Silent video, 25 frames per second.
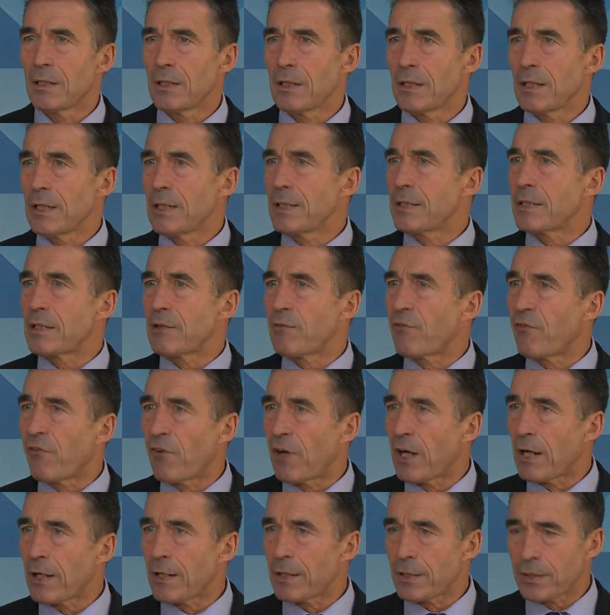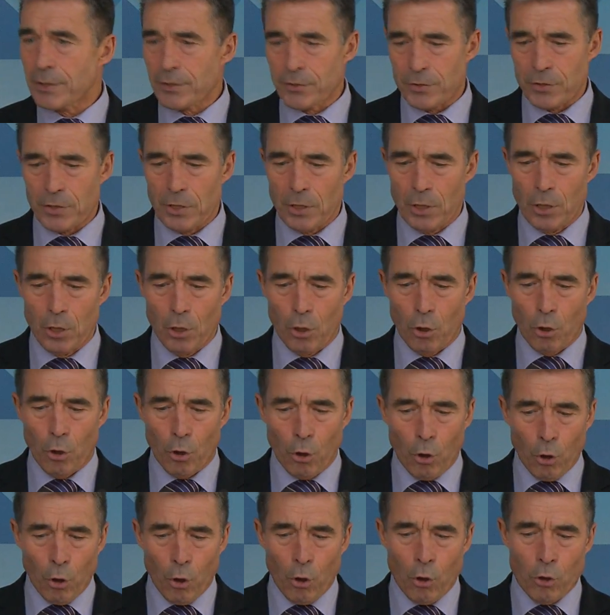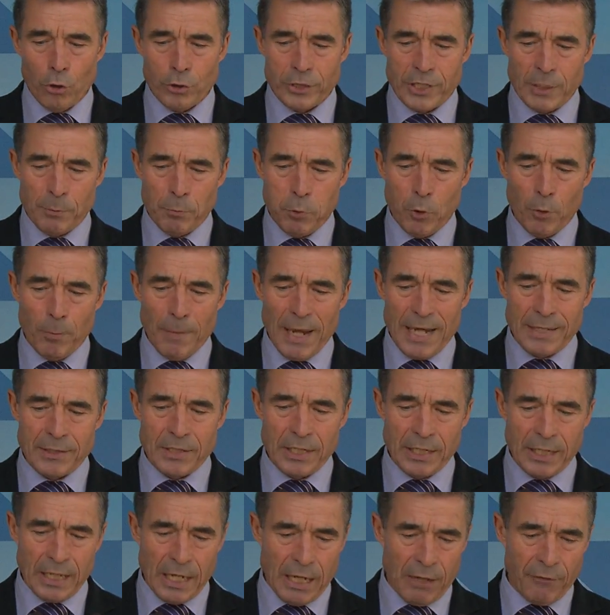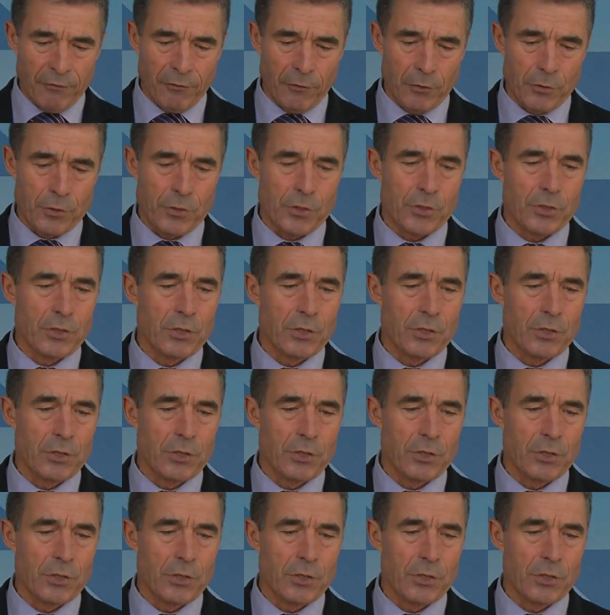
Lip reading: It defies all diplomatic efforts